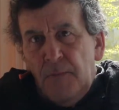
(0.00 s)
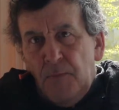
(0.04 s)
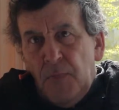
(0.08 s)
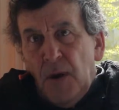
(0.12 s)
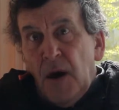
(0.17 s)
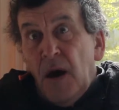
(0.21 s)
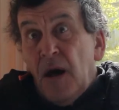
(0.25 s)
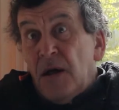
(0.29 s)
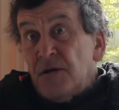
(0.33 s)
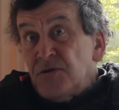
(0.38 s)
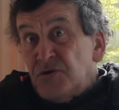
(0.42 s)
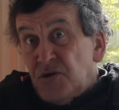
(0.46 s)

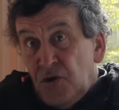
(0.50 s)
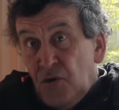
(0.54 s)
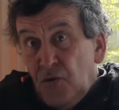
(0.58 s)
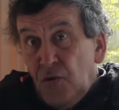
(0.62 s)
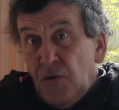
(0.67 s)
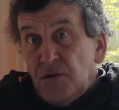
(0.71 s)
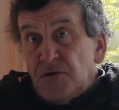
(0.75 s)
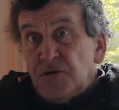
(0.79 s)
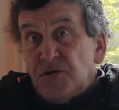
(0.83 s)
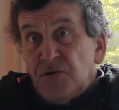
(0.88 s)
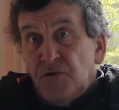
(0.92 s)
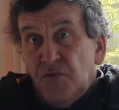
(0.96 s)
paths
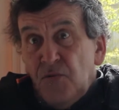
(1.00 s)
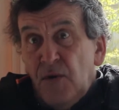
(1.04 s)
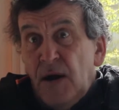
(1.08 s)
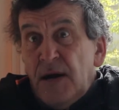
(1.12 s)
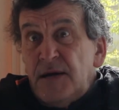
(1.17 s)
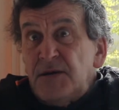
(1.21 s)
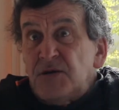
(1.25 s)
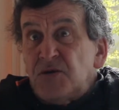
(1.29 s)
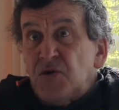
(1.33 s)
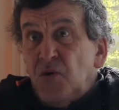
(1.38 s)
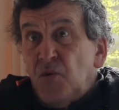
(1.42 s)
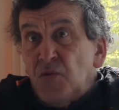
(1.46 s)
across the
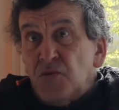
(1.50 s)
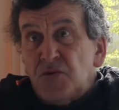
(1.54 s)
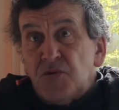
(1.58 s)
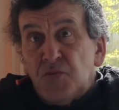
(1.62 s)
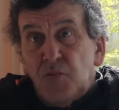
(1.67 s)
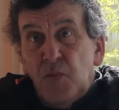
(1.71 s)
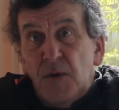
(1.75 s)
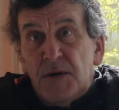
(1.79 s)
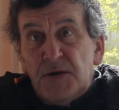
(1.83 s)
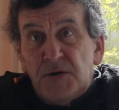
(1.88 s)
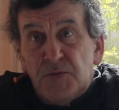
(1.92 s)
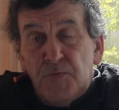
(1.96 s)
racecourse
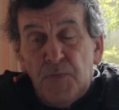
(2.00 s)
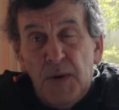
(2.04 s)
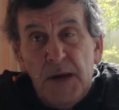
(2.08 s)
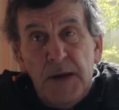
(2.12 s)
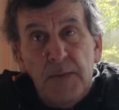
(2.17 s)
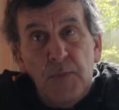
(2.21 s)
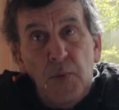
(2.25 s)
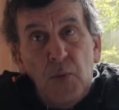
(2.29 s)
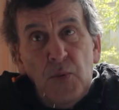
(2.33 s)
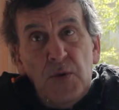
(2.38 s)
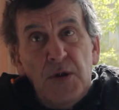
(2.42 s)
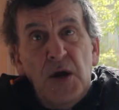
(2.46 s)
which
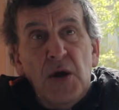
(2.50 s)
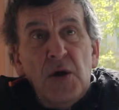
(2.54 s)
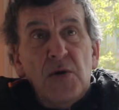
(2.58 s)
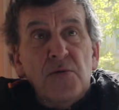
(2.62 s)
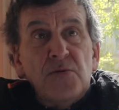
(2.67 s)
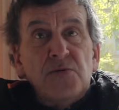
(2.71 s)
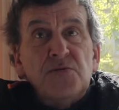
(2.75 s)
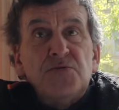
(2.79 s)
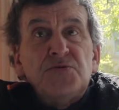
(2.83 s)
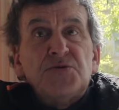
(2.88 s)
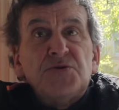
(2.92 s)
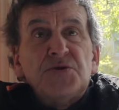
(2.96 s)
people
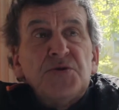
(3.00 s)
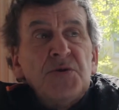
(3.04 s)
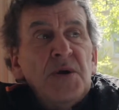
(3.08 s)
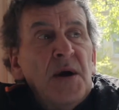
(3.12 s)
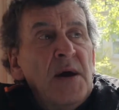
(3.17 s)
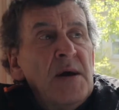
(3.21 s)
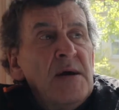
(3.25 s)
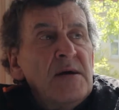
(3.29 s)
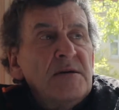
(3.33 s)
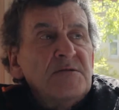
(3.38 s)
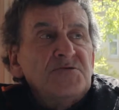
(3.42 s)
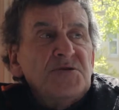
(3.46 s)
used
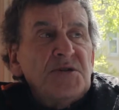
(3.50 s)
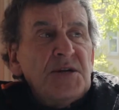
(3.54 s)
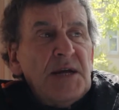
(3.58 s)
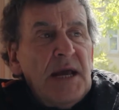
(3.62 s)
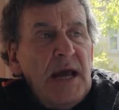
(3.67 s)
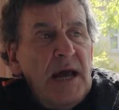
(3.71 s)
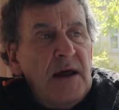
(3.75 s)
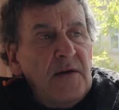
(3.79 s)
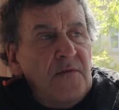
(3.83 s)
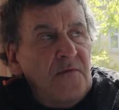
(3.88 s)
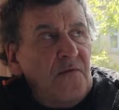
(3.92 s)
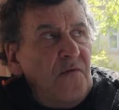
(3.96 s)
to
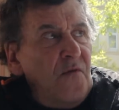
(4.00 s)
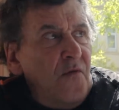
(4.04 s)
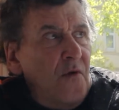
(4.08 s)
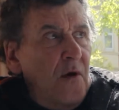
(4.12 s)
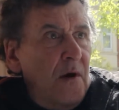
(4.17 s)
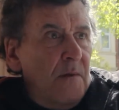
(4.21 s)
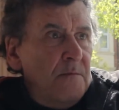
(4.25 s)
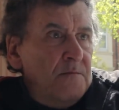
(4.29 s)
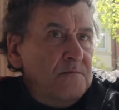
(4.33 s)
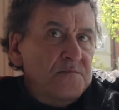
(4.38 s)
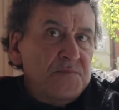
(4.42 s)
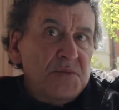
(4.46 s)
get
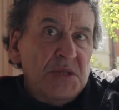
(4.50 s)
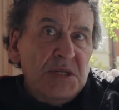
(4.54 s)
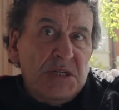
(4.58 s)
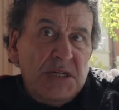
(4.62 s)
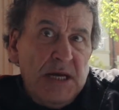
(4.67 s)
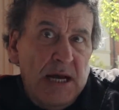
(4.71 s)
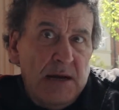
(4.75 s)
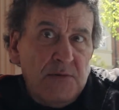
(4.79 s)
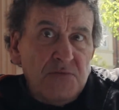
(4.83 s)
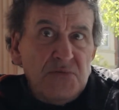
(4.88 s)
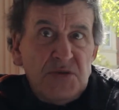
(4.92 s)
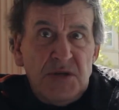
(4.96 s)
from the
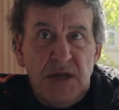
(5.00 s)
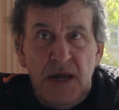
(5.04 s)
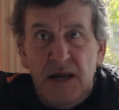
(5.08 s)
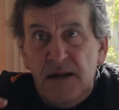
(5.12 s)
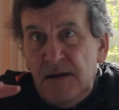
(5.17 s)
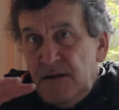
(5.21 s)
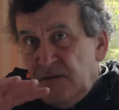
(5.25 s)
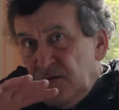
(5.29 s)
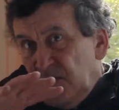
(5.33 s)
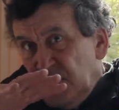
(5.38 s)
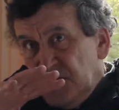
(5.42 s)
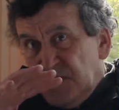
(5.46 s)
town
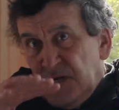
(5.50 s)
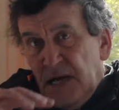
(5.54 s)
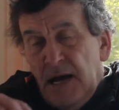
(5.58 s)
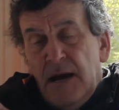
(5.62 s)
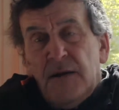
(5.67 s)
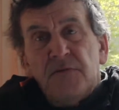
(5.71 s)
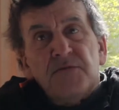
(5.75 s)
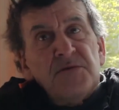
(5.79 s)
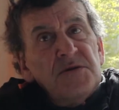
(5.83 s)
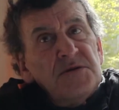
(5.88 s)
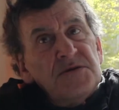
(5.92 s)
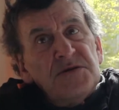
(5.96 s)

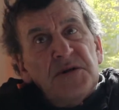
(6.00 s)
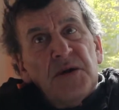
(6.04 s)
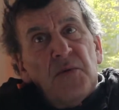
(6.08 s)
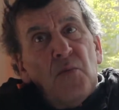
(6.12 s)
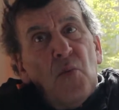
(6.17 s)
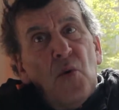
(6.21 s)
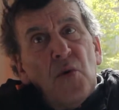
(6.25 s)
as it